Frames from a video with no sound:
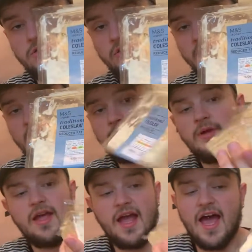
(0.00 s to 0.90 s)
So yeah,
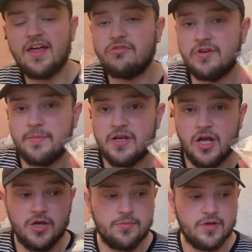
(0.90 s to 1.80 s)
it has already been
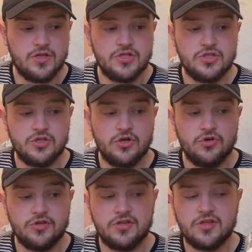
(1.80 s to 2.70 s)
opened
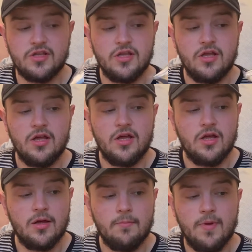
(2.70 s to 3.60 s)
because
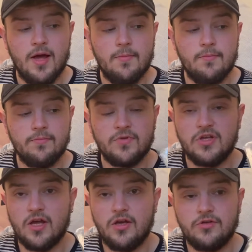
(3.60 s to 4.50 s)
mum,
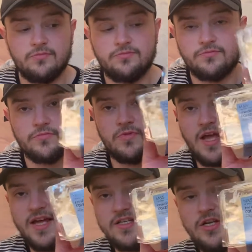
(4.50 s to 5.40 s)
you know,
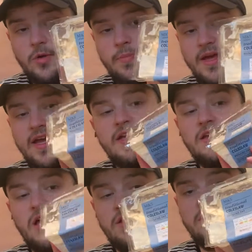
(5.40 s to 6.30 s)
had a little bit in
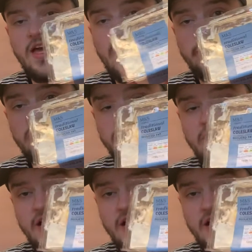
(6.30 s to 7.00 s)
her sandwich she